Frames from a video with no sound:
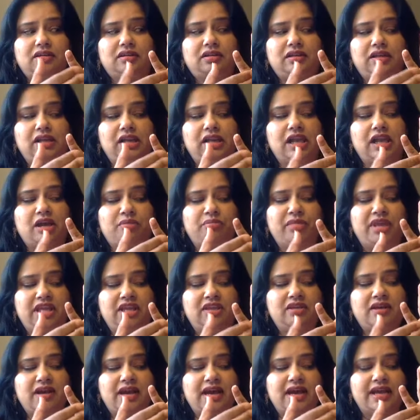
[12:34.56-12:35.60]
Now
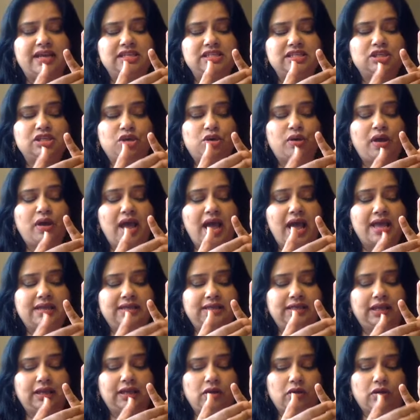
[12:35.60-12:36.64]
make your eyes go
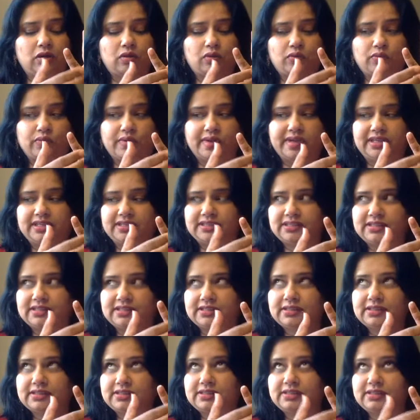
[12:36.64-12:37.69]
anti-clockwise
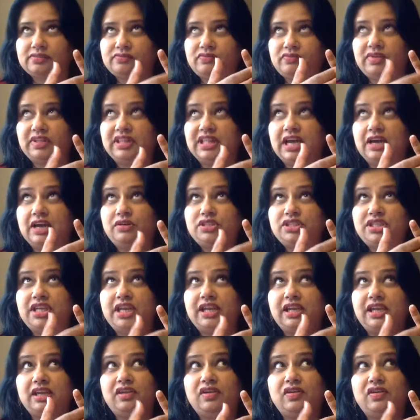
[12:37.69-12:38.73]
without
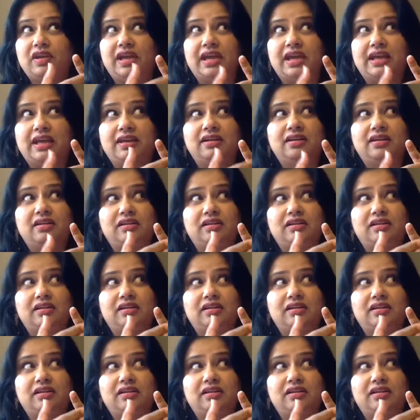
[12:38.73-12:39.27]
shaking your head.